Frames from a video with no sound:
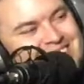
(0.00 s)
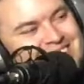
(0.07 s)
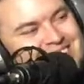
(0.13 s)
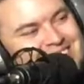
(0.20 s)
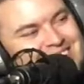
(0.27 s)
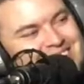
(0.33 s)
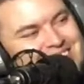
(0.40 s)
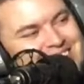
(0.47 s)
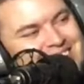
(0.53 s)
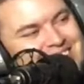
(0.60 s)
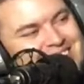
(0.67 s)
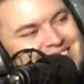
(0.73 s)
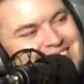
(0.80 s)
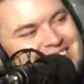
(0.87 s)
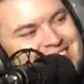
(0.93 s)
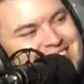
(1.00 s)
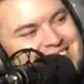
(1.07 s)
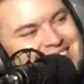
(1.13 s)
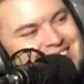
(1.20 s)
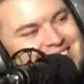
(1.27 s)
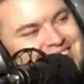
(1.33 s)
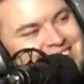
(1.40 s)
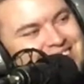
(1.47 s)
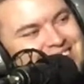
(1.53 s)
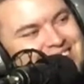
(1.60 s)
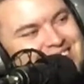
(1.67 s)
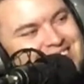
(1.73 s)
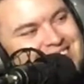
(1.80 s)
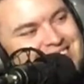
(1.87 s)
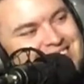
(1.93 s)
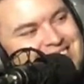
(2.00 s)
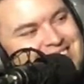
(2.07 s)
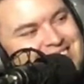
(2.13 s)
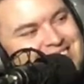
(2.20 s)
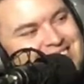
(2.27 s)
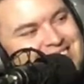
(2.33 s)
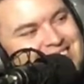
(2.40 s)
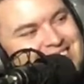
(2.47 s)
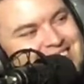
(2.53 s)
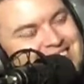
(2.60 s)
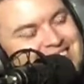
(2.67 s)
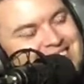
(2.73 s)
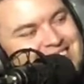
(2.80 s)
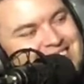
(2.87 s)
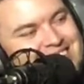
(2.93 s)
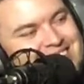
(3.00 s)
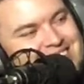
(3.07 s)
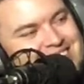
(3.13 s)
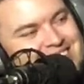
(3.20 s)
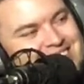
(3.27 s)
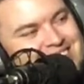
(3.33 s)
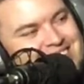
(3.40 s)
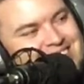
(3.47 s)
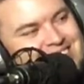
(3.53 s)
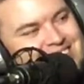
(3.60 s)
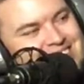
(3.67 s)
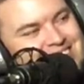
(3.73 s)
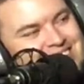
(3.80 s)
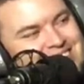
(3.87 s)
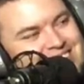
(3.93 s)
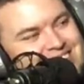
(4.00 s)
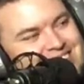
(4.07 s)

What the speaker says: This person isn't speaking.